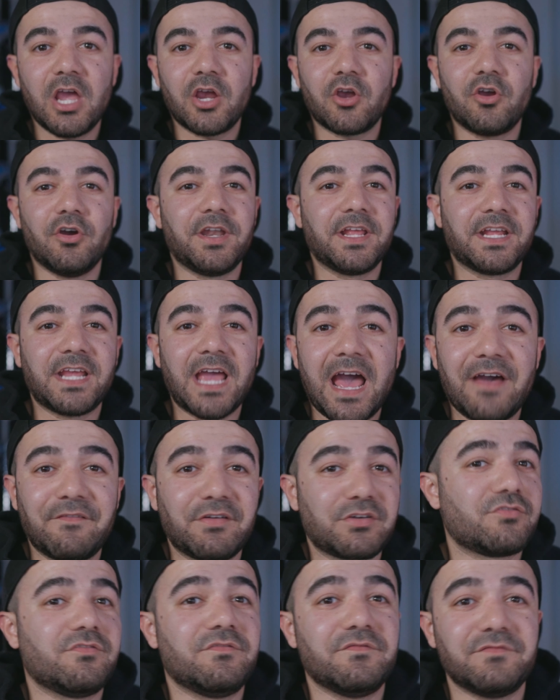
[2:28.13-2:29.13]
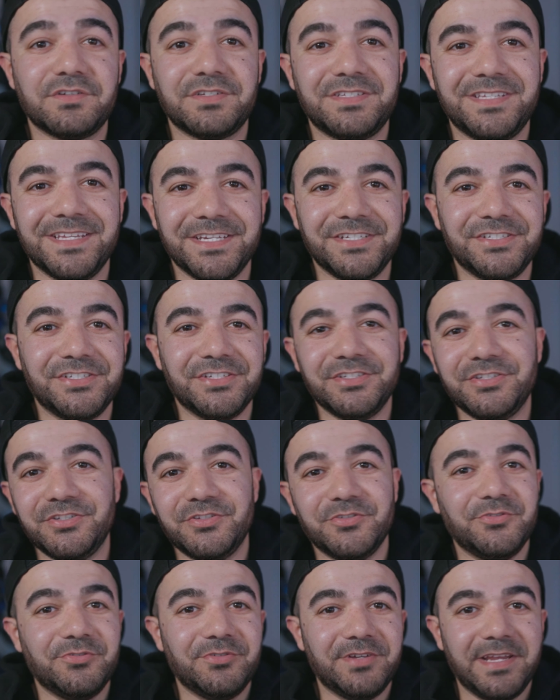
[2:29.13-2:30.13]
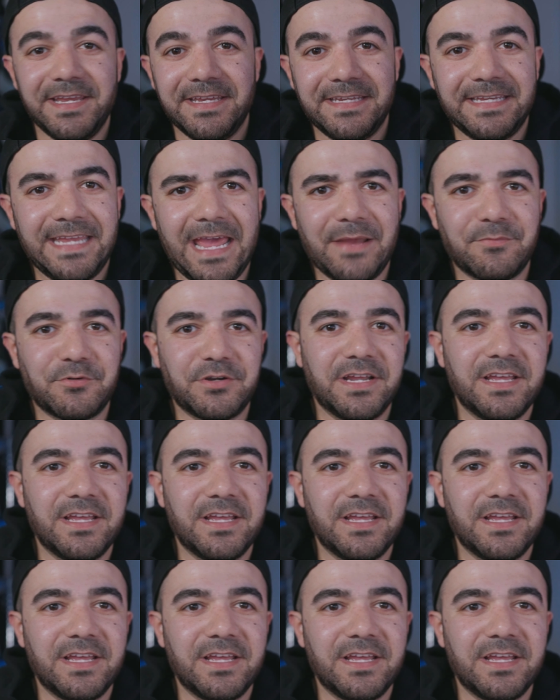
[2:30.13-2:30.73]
go ahead and have a conversation to a camera.